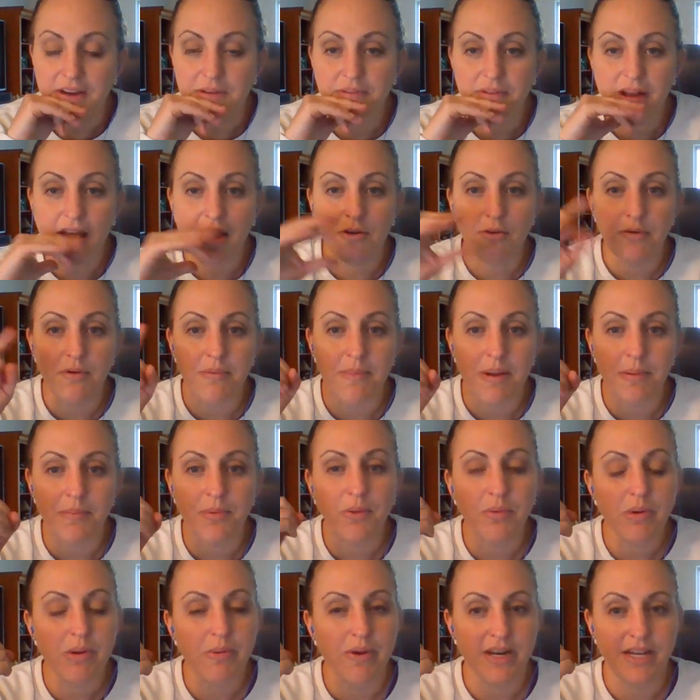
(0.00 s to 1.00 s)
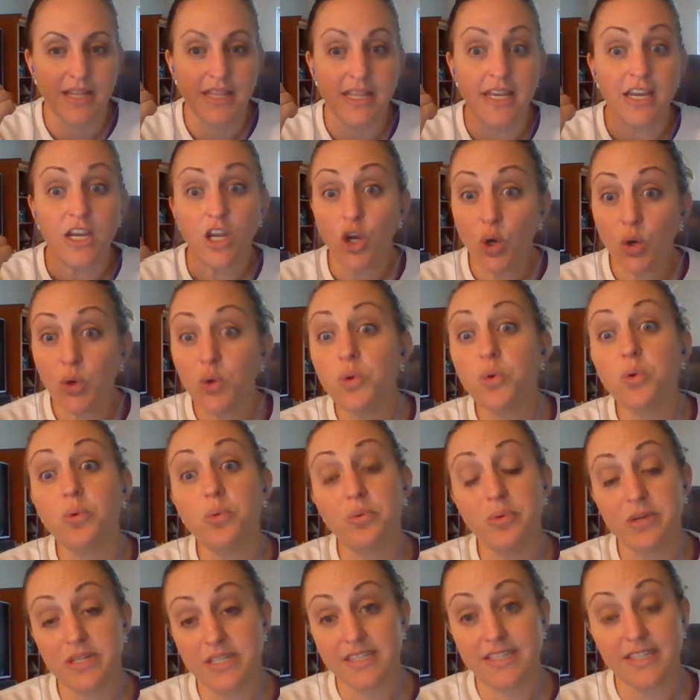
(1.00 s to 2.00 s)
Now, remember, we want to think who
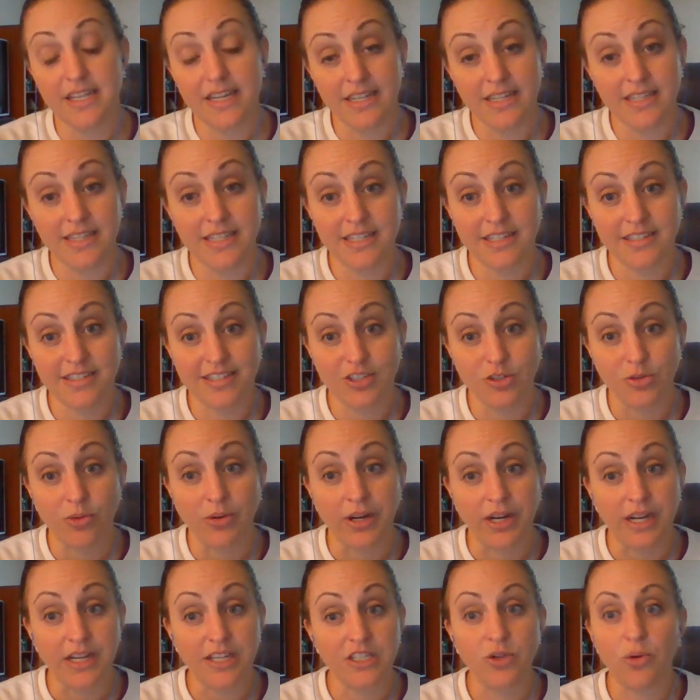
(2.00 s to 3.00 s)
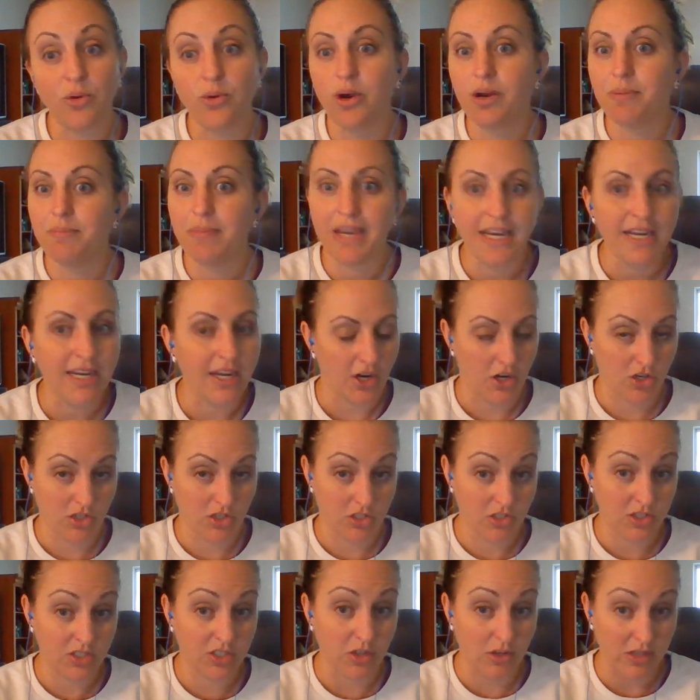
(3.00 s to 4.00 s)
was in this story. So our main
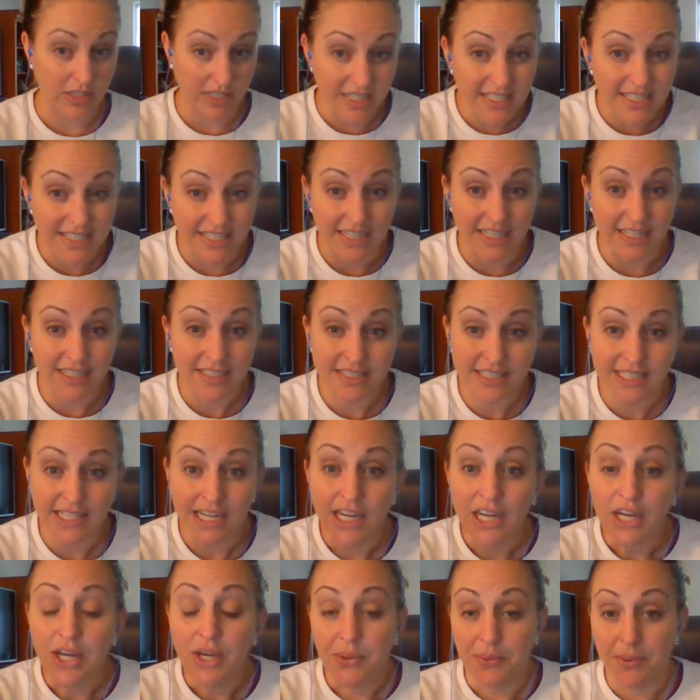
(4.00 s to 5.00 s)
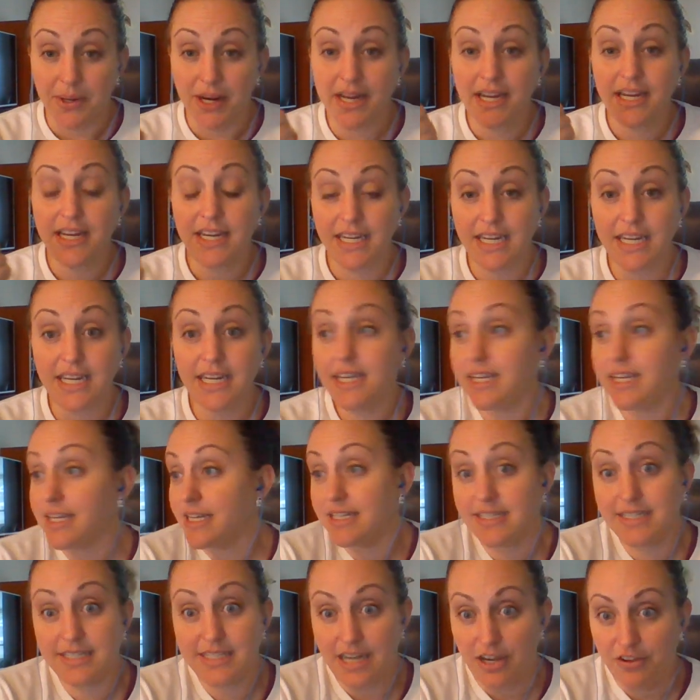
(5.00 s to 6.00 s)
character is Odysseus, right? He
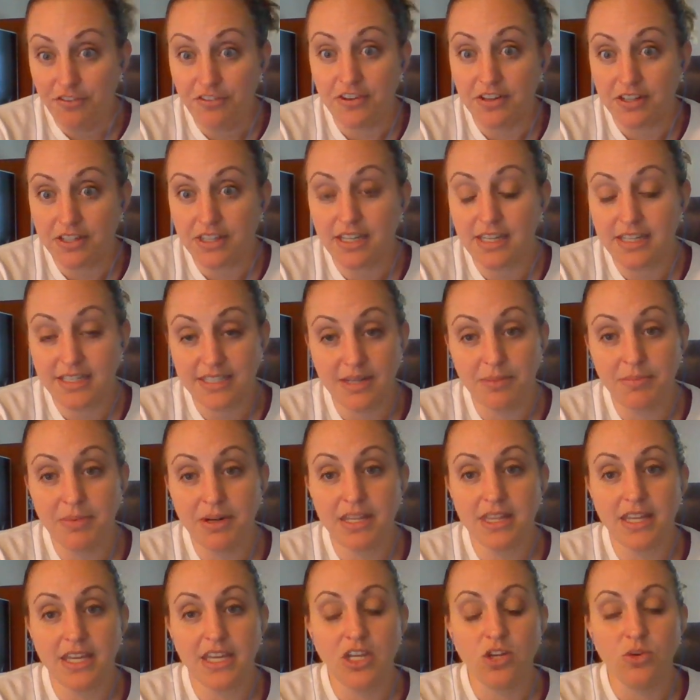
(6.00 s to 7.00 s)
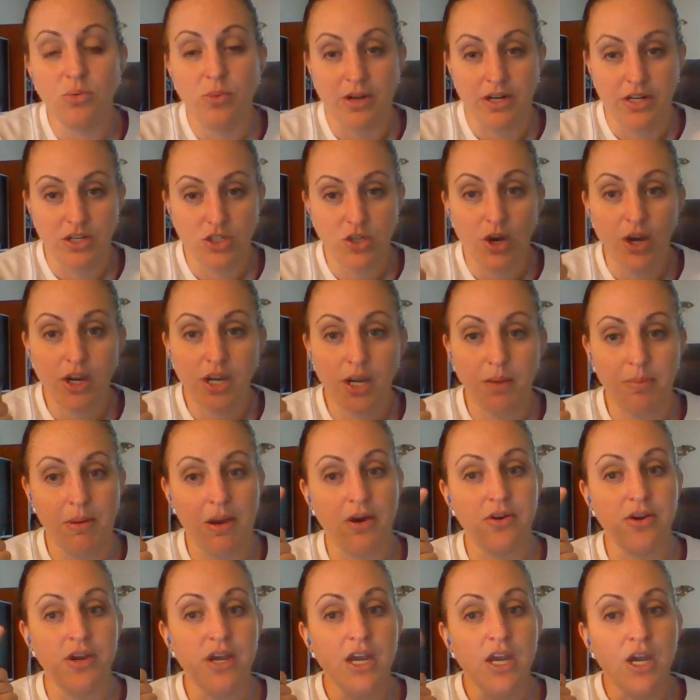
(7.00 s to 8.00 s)
is definitely somebody that you'd want to talk
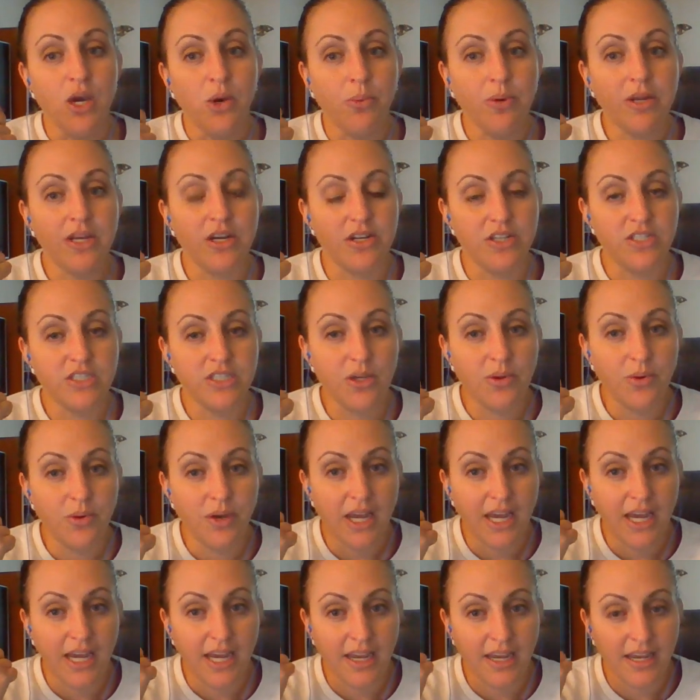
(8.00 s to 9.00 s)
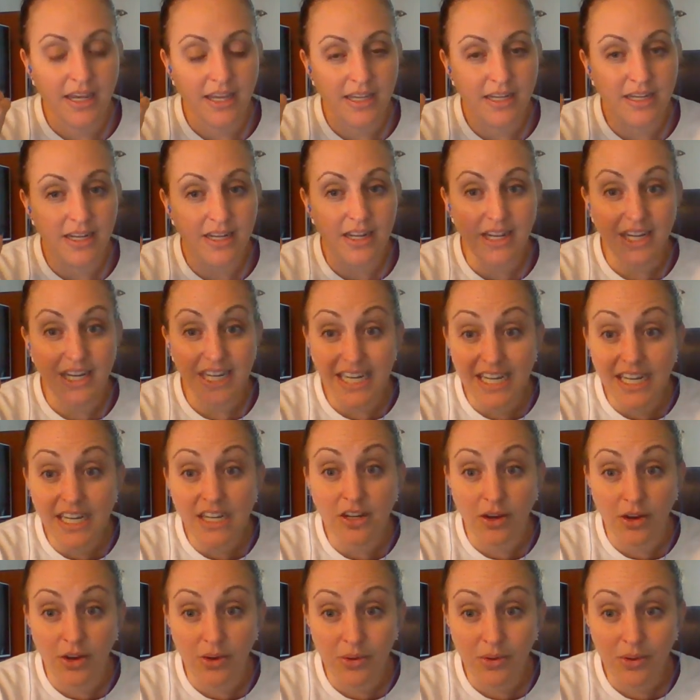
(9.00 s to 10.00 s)
about. We also had
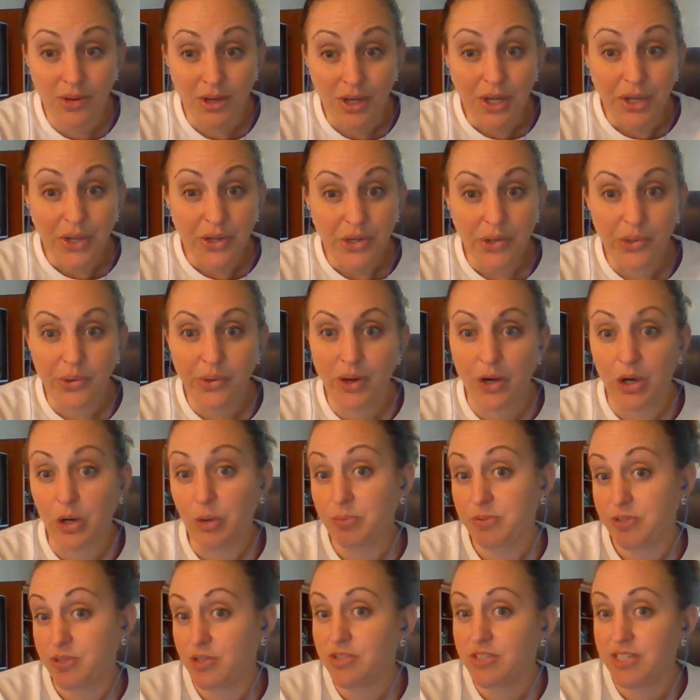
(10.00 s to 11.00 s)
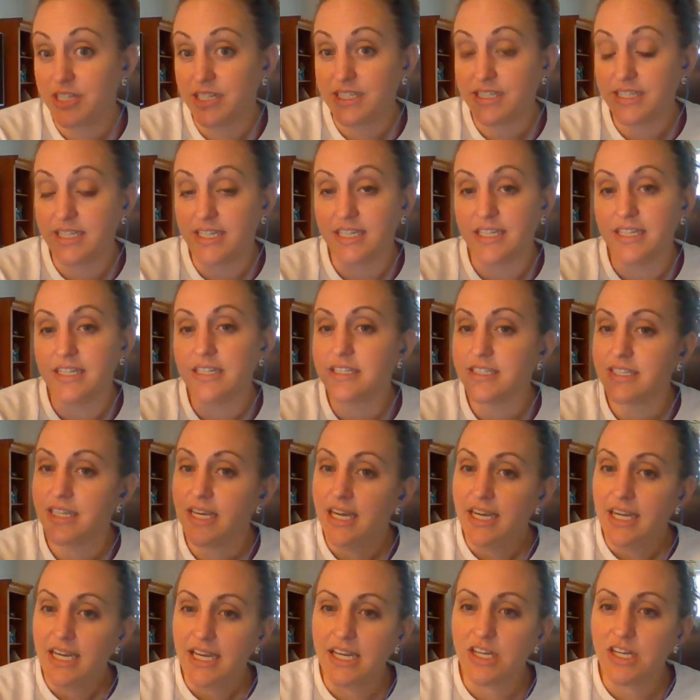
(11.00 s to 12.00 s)
Ino, who helped Odysseus.
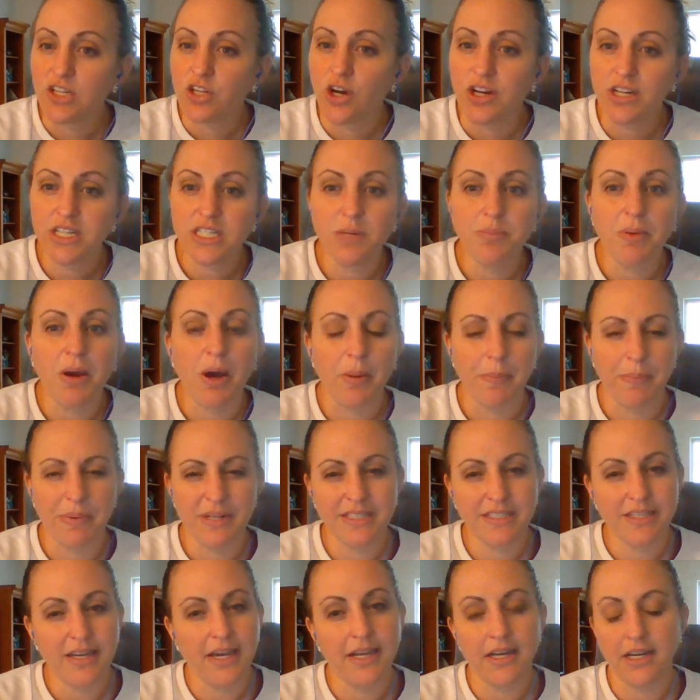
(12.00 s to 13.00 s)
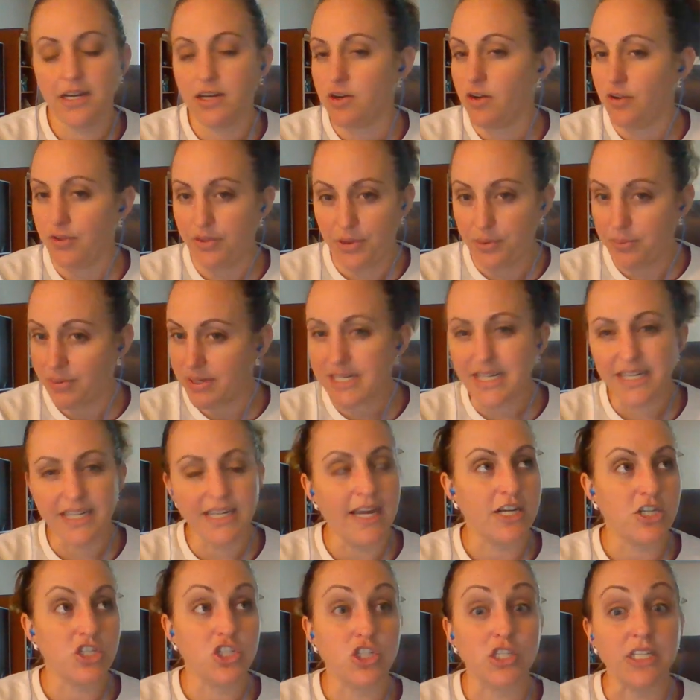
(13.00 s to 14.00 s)
He talked about Poseidon, although we didn't
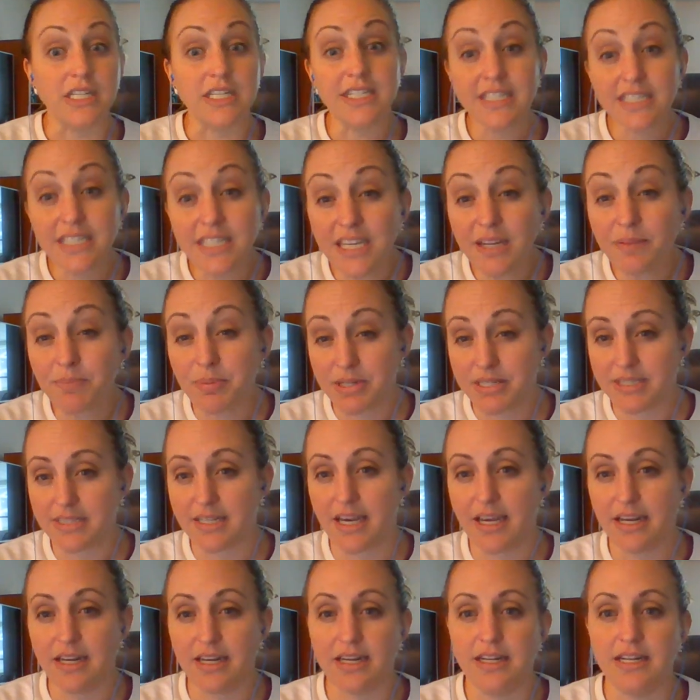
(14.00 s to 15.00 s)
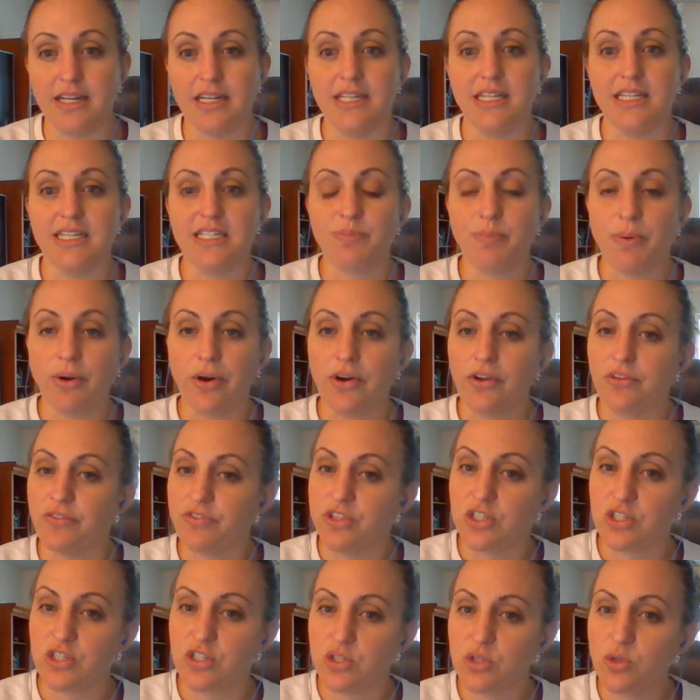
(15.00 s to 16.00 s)
actually see Poseidon in this part of
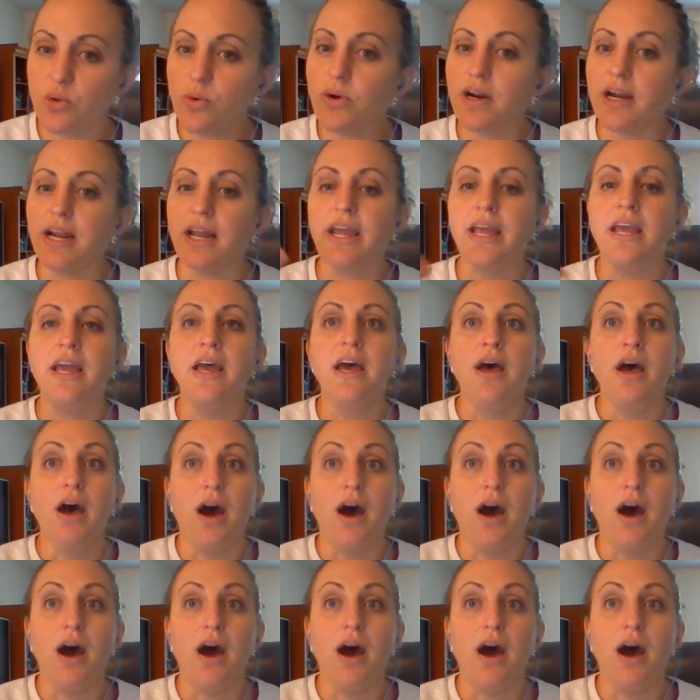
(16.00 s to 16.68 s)
the story.